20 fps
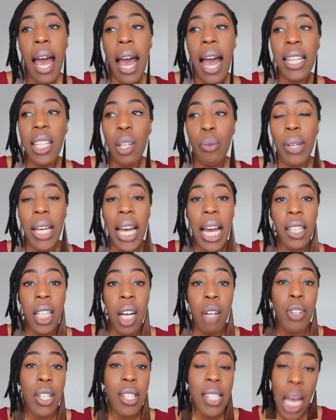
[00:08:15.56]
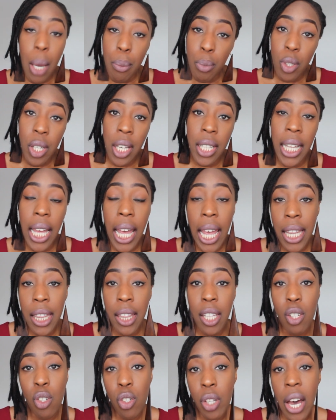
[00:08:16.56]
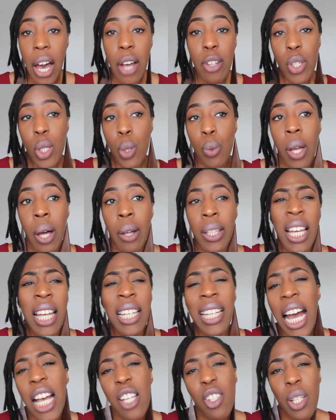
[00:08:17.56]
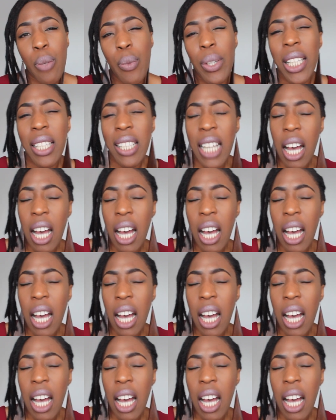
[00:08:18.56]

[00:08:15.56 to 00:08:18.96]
and then we had our reception in the church as well. And actually, we did